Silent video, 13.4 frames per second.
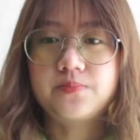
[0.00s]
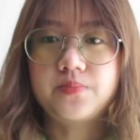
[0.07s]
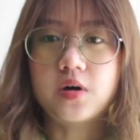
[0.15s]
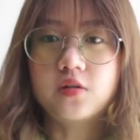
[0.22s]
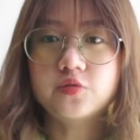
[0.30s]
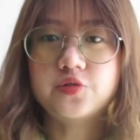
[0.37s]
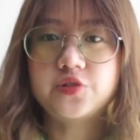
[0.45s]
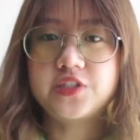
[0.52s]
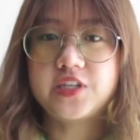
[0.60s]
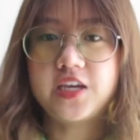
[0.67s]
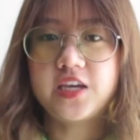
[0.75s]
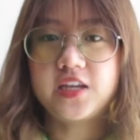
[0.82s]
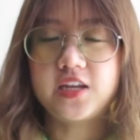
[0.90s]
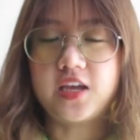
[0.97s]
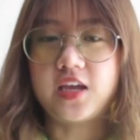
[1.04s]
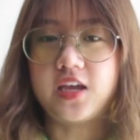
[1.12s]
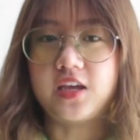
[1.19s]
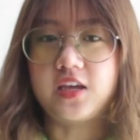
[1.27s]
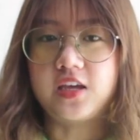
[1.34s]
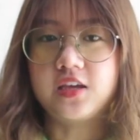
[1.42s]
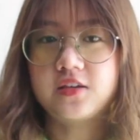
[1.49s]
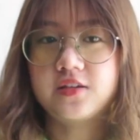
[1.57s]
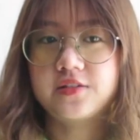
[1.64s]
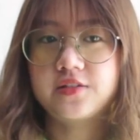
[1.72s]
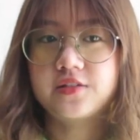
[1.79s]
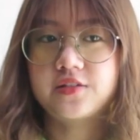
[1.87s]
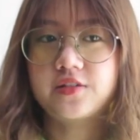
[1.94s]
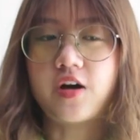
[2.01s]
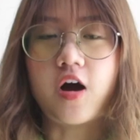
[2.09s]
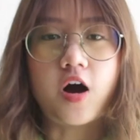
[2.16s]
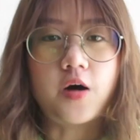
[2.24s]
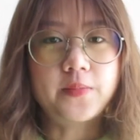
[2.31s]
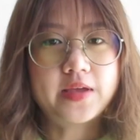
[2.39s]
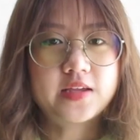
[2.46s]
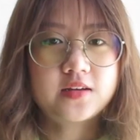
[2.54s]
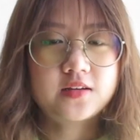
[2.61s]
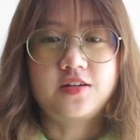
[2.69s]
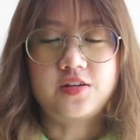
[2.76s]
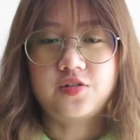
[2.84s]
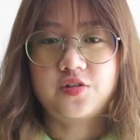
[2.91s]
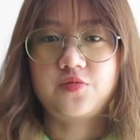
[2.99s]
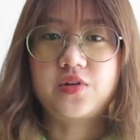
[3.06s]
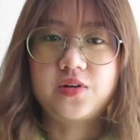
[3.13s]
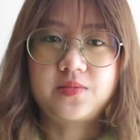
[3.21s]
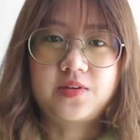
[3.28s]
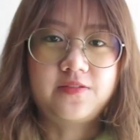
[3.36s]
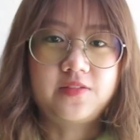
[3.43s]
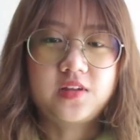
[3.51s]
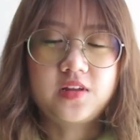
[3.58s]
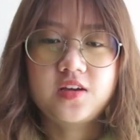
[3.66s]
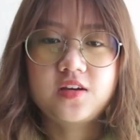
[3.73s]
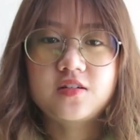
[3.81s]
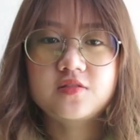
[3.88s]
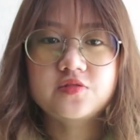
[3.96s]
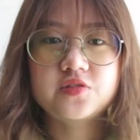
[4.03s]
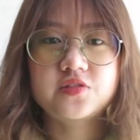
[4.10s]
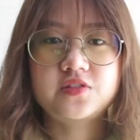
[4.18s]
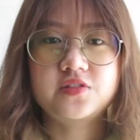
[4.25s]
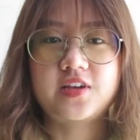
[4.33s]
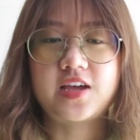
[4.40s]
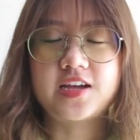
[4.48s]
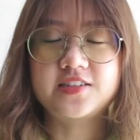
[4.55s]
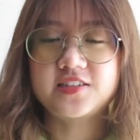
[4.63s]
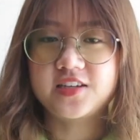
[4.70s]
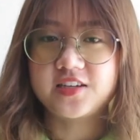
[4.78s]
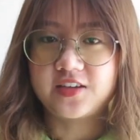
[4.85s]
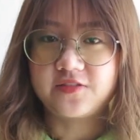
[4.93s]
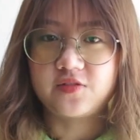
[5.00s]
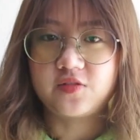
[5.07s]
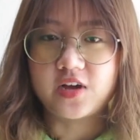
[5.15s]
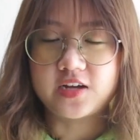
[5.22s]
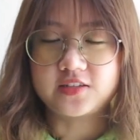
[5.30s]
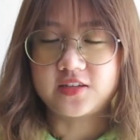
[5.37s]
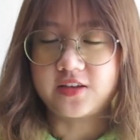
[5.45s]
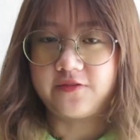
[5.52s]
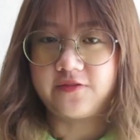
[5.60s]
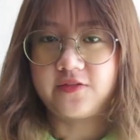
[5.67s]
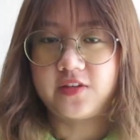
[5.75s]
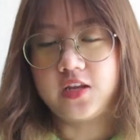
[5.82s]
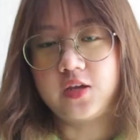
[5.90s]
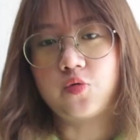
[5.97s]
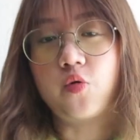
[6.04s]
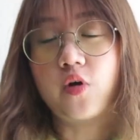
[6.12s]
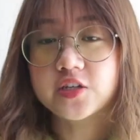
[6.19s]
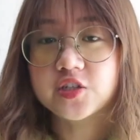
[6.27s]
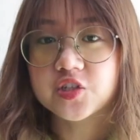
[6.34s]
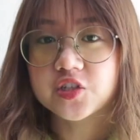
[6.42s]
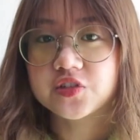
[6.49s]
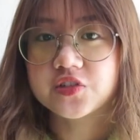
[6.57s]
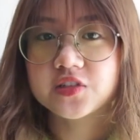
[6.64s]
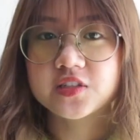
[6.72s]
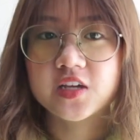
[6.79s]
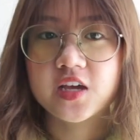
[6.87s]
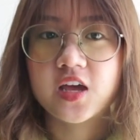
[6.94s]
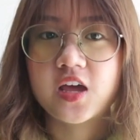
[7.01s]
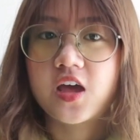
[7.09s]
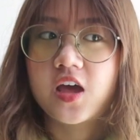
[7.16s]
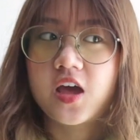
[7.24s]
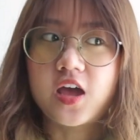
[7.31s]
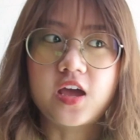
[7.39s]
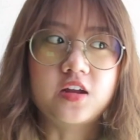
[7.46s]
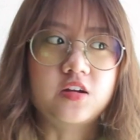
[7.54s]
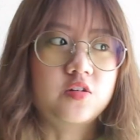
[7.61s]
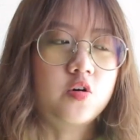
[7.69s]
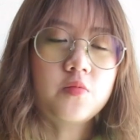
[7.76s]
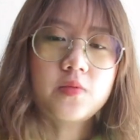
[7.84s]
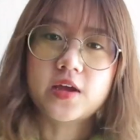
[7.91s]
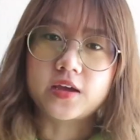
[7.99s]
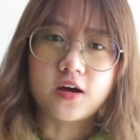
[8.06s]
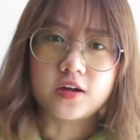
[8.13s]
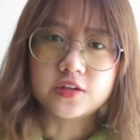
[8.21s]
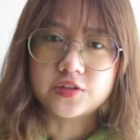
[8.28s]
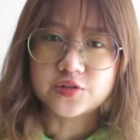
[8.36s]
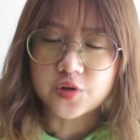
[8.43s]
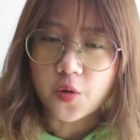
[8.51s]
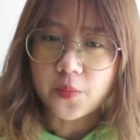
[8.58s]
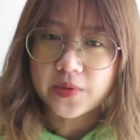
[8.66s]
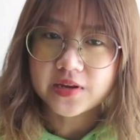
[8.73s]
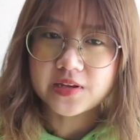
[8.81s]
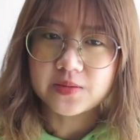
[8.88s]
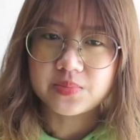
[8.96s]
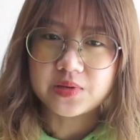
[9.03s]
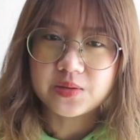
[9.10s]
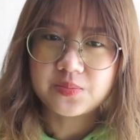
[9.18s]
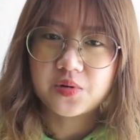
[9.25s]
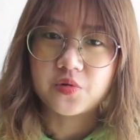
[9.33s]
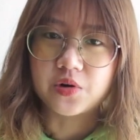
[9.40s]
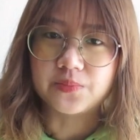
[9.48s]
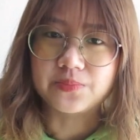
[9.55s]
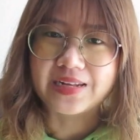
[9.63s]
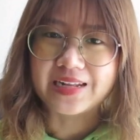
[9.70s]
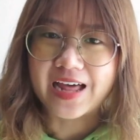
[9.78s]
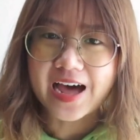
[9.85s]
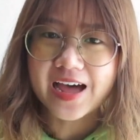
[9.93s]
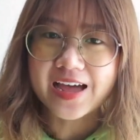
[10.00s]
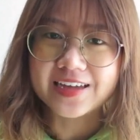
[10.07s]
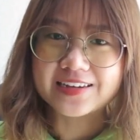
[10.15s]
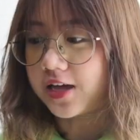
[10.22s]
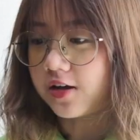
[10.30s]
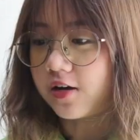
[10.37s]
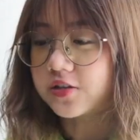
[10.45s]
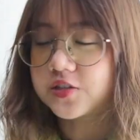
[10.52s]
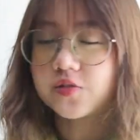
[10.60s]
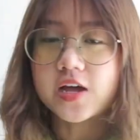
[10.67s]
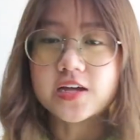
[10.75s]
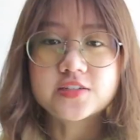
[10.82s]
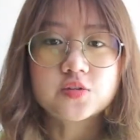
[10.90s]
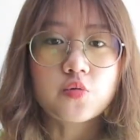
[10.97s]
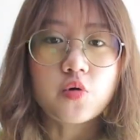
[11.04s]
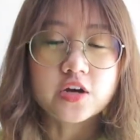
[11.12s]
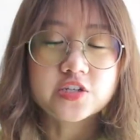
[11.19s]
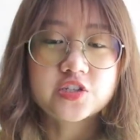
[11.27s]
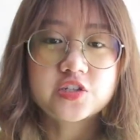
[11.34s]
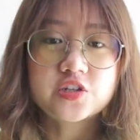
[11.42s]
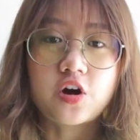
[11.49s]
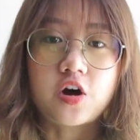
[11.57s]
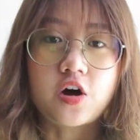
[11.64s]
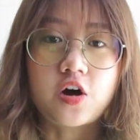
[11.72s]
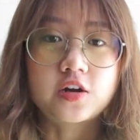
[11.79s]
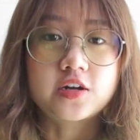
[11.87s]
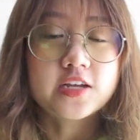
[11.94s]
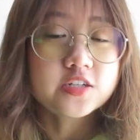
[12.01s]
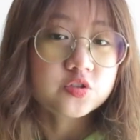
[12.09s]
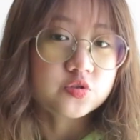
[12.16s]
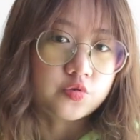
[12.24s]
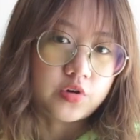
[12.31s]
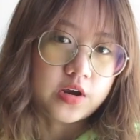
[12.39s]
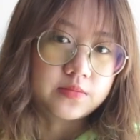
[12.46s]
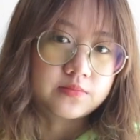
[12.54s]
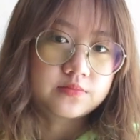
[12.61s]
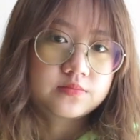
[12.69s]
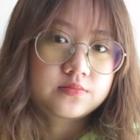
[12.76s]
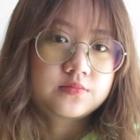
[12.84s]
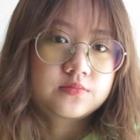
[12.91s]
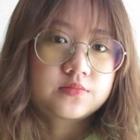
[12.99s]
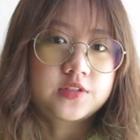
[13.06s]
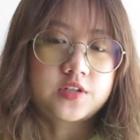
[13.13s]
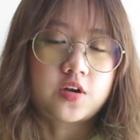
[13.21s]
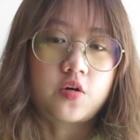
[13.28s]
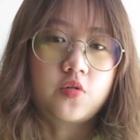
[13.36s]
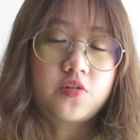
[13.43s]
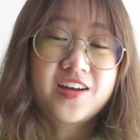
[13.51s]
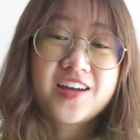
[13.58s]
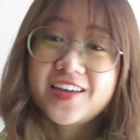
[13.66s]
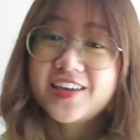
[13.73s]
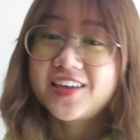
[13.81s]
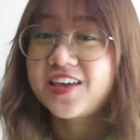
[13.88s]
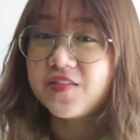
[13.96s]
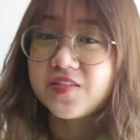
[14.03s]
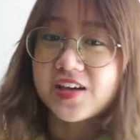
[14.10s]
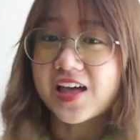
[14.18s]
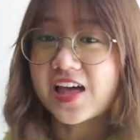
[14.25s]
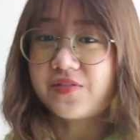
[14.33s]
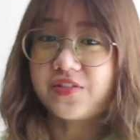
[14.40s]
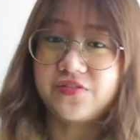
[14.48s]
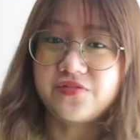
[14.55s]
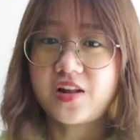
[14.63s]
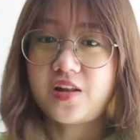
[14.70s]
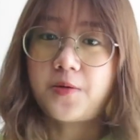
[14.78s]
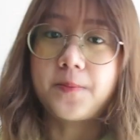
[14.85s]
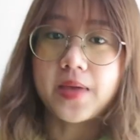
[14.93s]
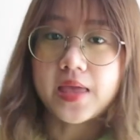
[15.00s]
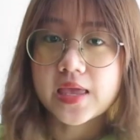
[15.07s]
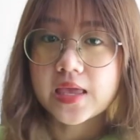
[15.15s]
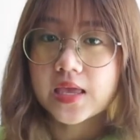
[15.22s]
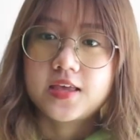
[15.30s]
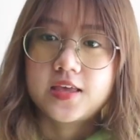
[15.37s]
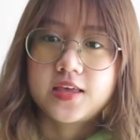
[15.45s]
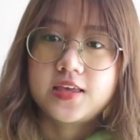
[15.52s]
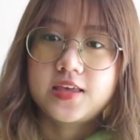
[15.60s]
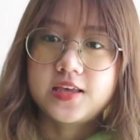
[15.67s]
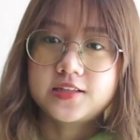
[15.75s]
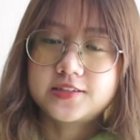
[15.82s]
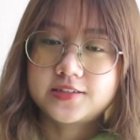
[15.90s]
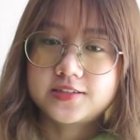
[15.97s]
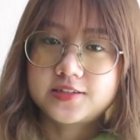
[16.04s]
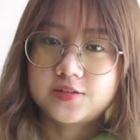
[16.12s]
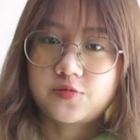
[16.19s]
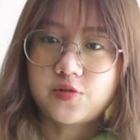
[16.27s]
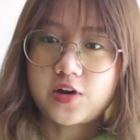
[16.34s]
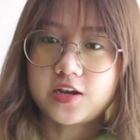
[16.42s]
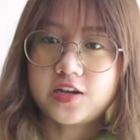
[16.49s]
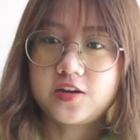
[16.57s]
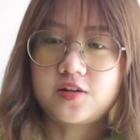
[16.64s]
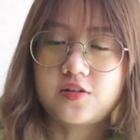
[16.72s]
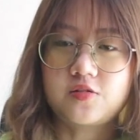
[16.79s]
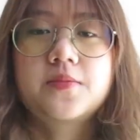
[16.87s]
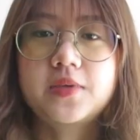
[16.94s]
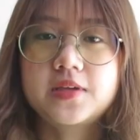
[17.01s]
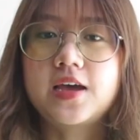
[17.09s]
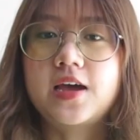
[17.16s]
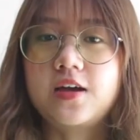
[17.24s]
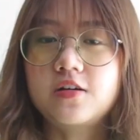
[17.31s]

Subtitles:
posted a comment under one of my videos asking if you guys have any questions, and oh my gosh, so many people replied. I also asked a question on Instagram, so if you haven't followed me, it's right here. But yeah, I